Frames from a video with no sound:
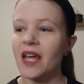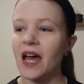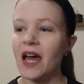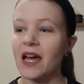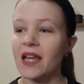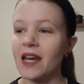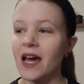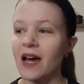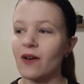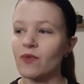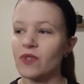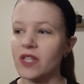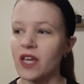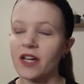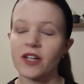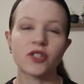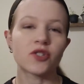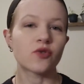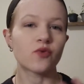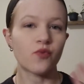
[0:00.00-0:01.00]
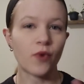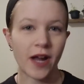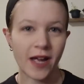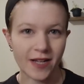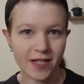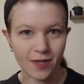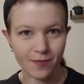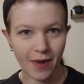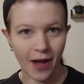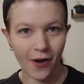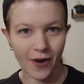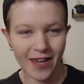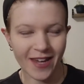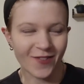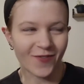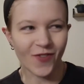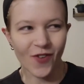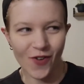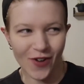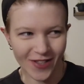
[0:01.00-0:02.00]
and I would like to rant about
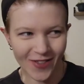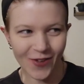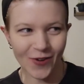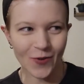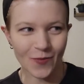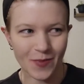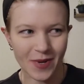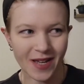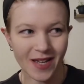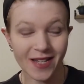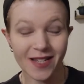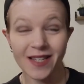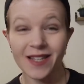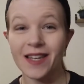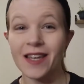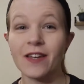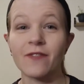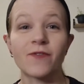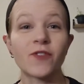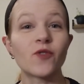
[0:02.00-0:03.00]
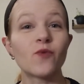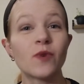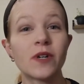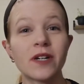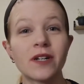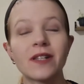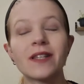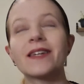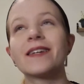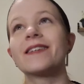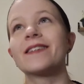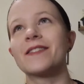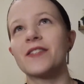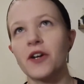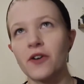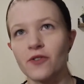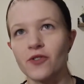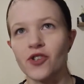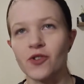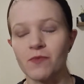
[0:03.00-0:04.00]
it for a little bit, if you will
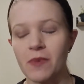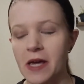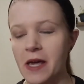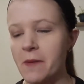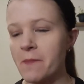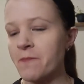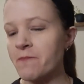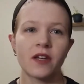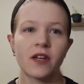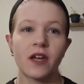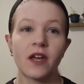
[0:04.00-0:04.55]
indulge me.